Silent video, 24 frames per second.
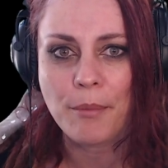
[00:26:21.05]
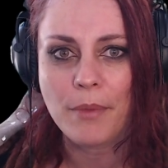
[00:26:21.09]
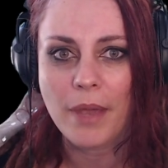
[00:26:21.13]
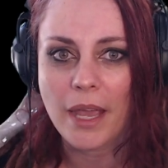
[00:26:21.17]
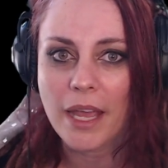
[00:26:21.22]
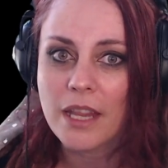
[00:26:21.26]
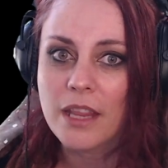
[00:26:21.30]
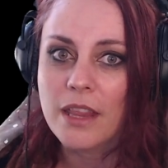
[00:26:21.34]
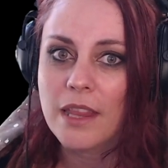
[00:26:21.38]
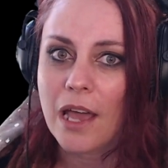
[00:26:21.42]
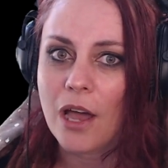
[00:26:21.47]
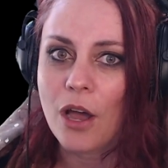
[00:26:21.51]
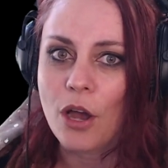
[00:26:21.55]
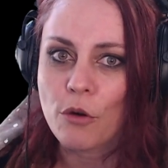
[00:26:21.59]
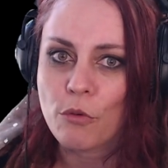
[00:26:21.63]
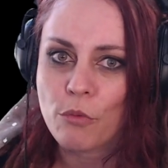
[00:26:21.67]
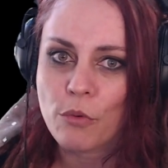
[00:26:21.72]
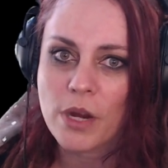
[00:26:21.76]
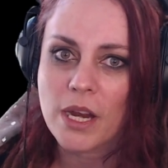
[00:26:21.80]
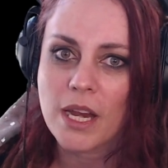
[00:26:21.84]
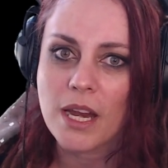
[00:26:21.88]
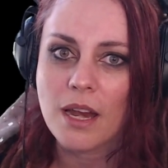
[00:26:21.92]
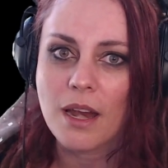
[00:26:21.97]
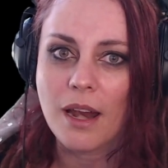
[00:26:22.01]
and now I
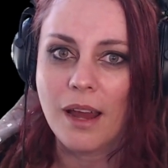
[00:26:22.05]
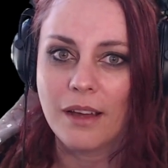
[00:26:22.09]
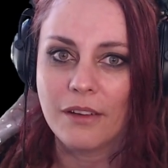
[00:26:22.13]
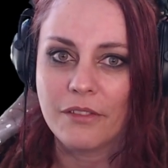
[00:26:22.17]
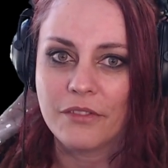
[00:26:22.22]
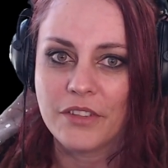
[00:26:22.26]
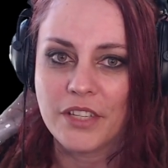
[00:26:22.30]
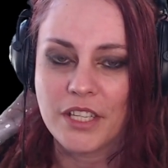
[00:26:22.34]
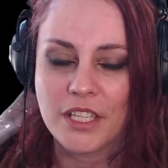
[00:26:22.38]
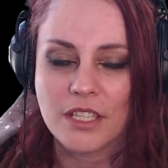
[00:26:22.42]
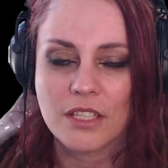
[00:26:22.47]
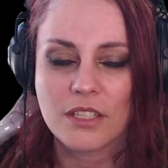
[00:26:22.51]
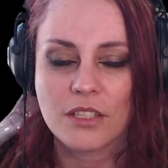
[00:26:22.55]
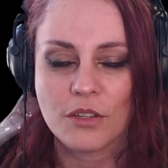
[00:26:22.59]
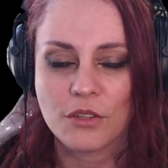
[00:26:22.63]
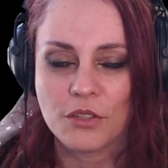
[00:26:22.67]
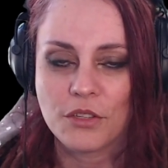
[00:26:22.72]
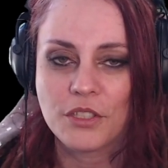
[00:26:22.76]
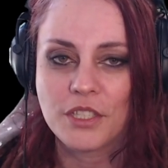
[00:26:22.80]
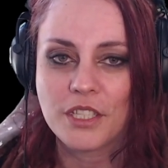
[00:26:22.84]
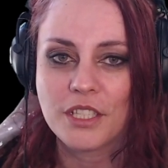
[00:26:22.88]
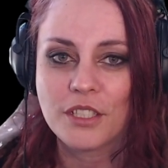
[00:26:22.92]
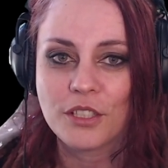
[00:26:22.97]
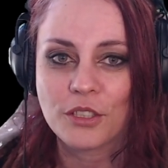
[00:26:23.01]
really love it. So you
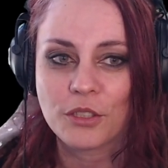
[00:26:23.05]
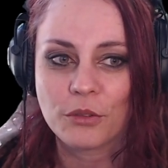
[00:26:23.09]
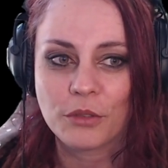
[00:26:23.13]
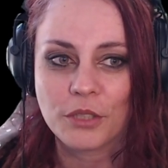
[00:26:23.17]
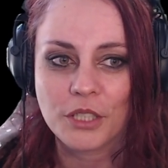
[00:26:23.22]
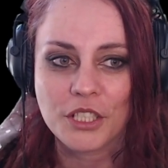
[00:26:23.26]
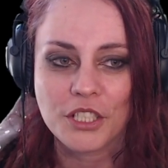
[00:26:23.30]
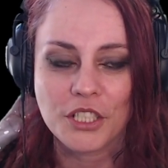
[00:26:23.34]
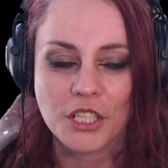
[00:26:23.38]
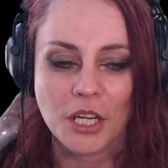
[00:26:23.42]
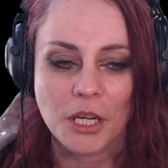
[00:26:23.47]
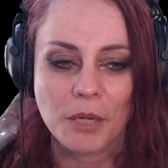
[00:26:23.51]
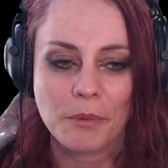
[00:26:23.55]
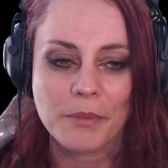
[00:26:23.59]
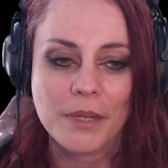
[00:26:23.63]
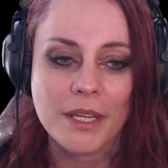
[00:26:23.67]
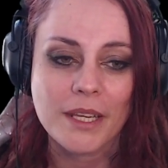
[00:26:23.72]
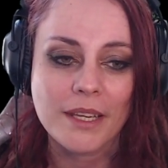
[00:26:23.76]
did a great job.